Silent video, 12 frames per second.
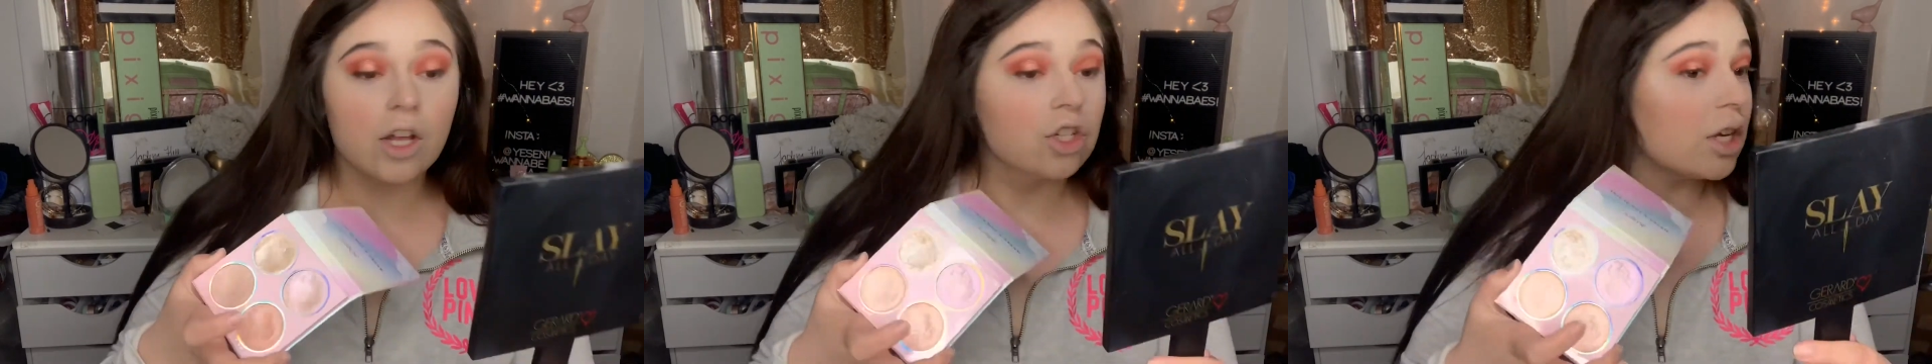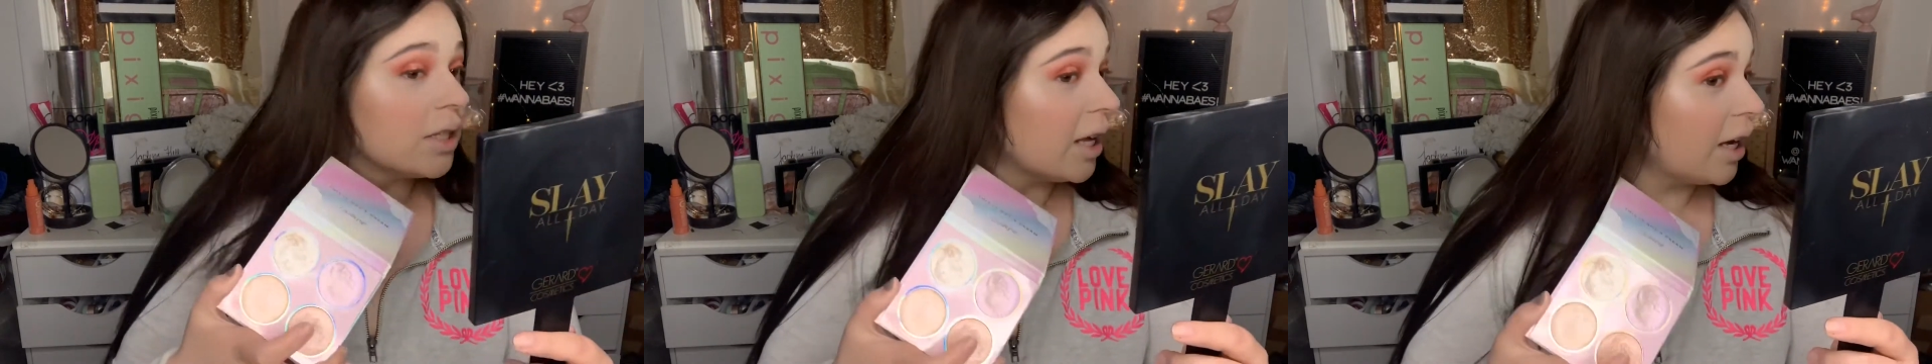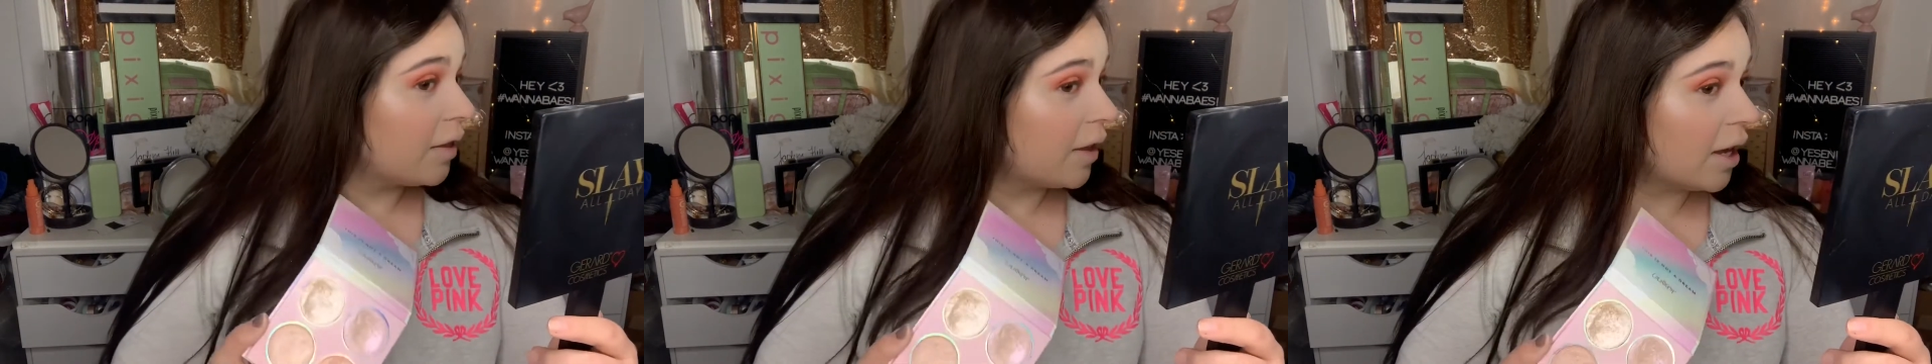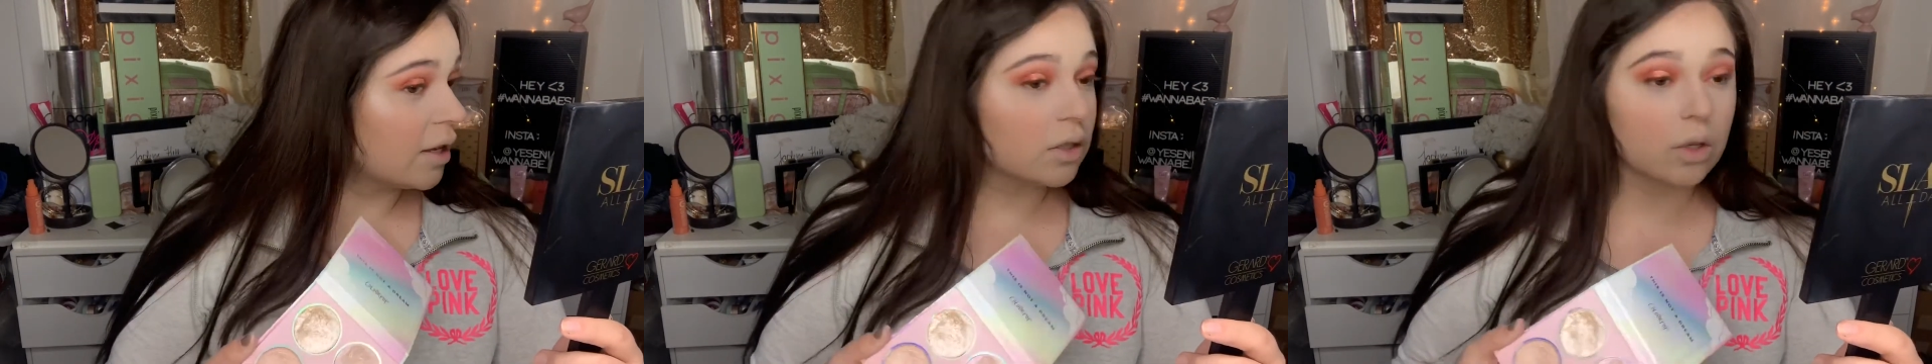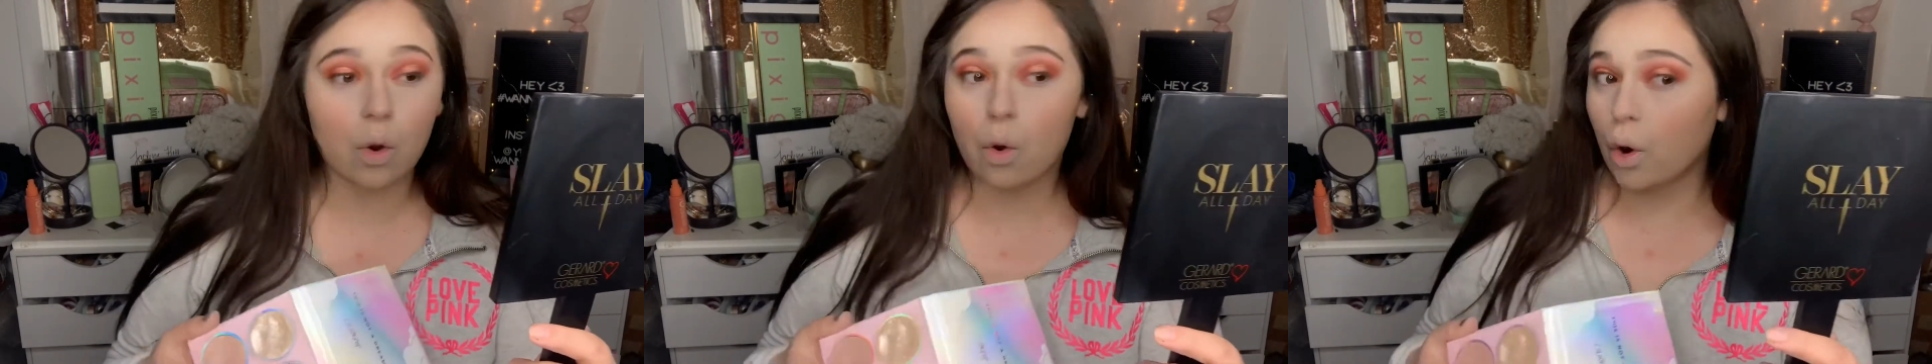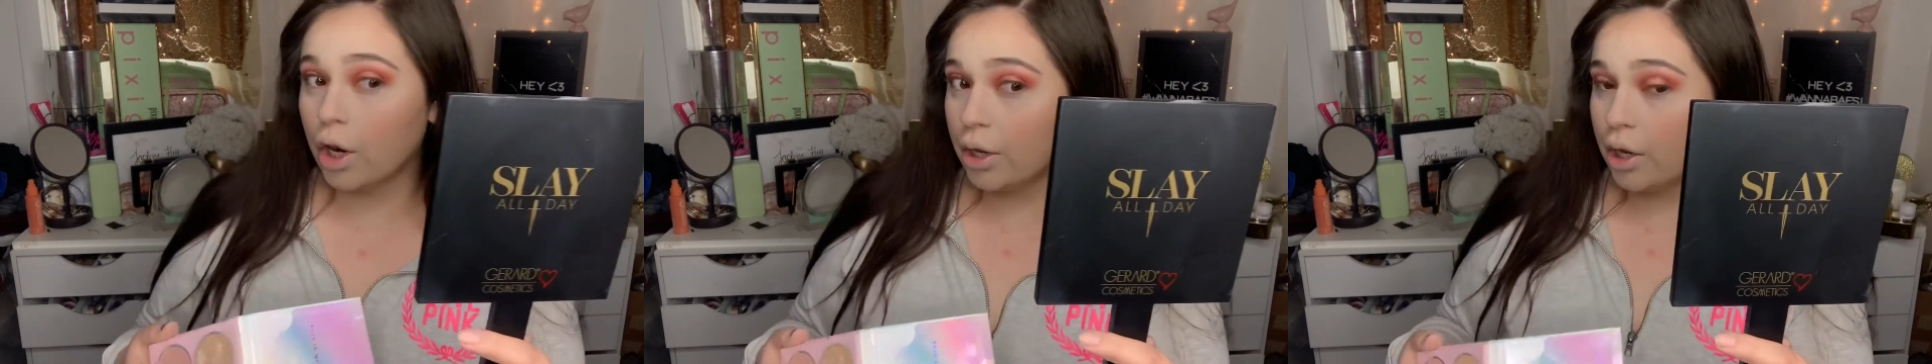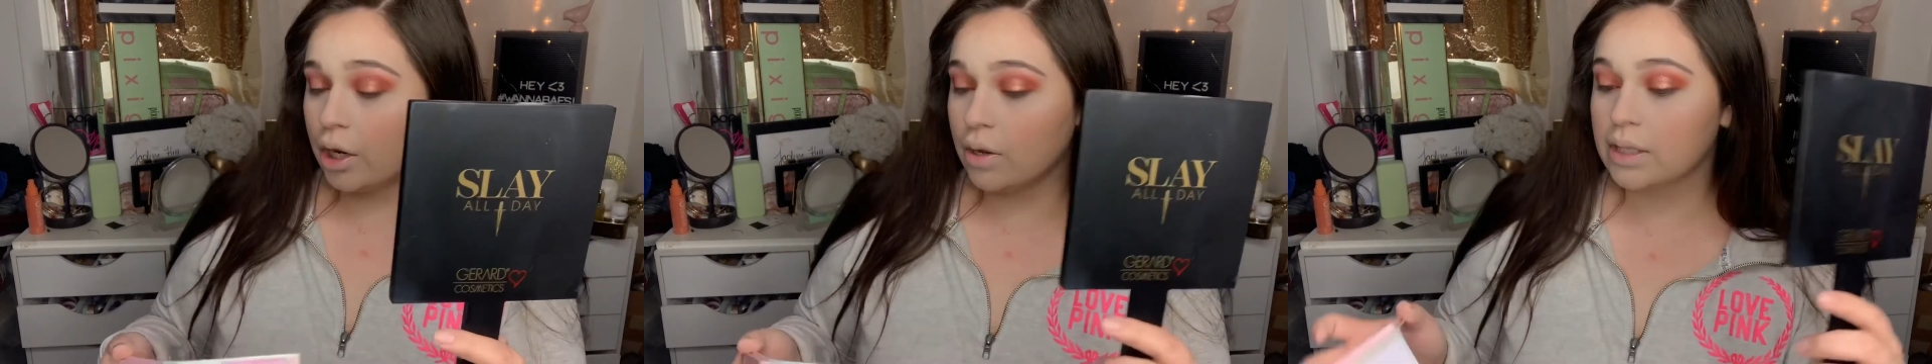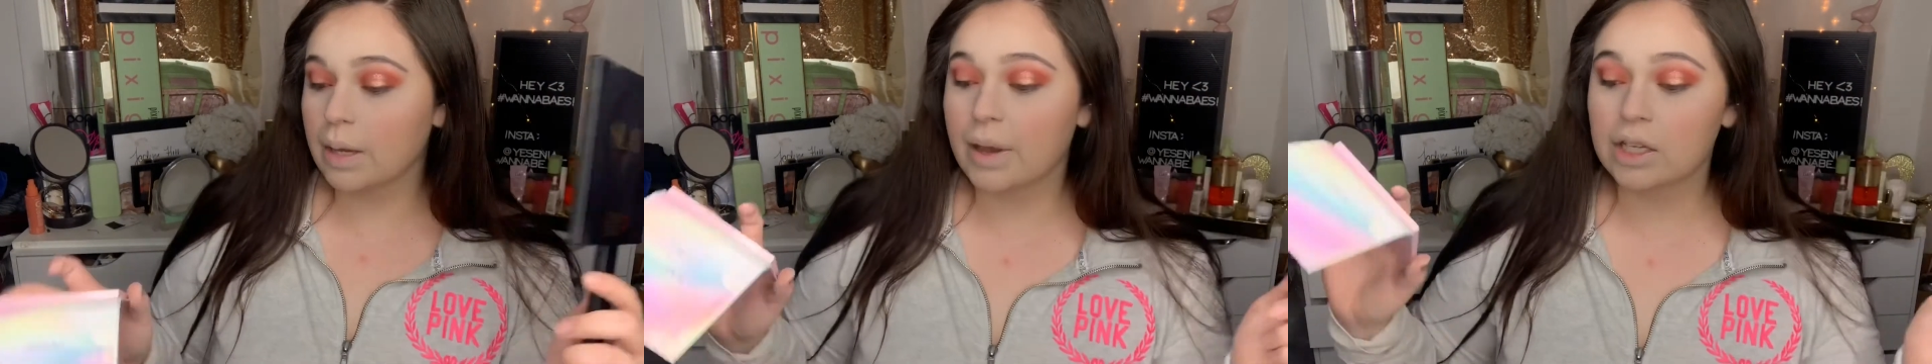just like this, or you could
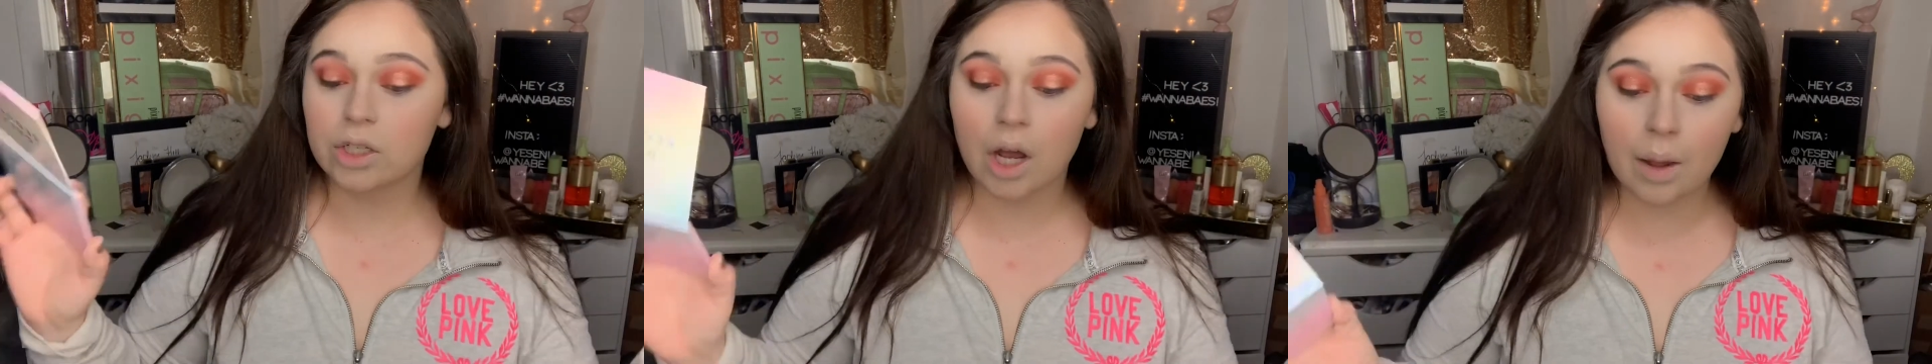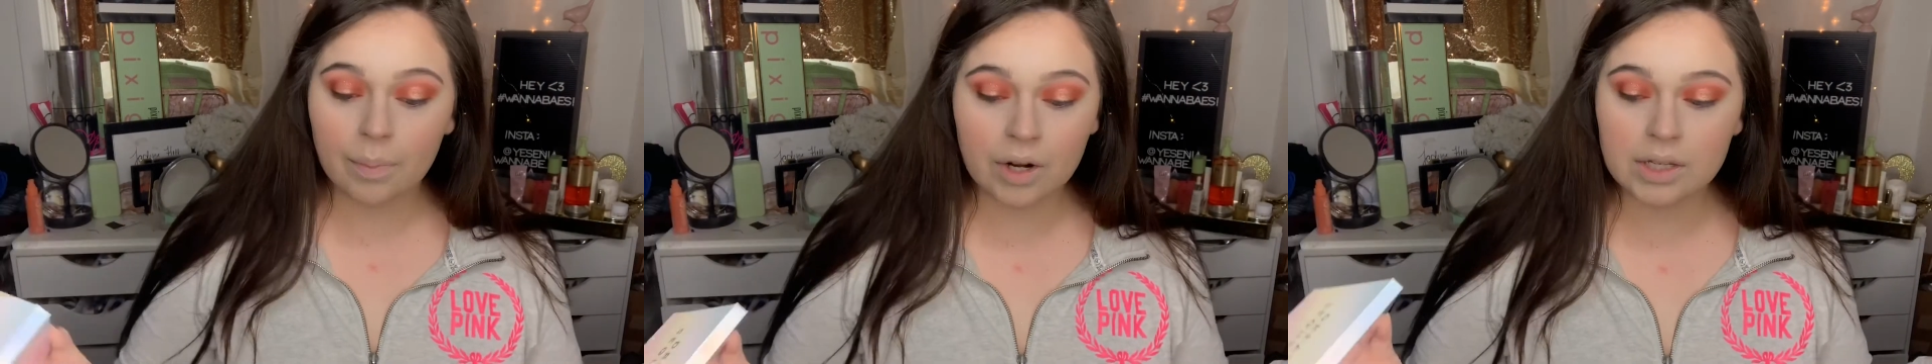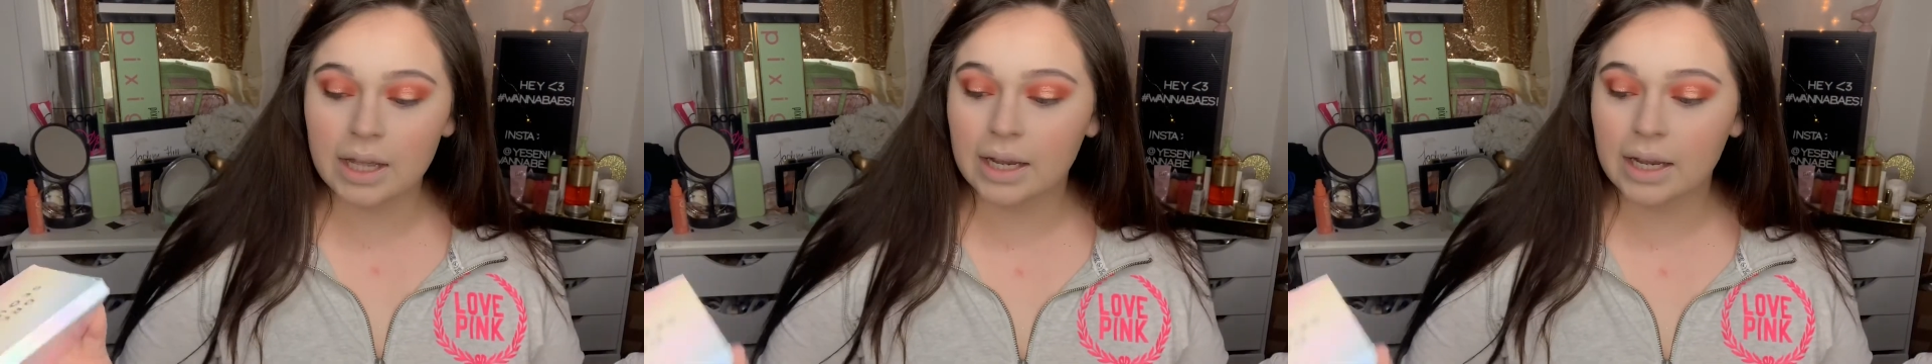use them as toppers.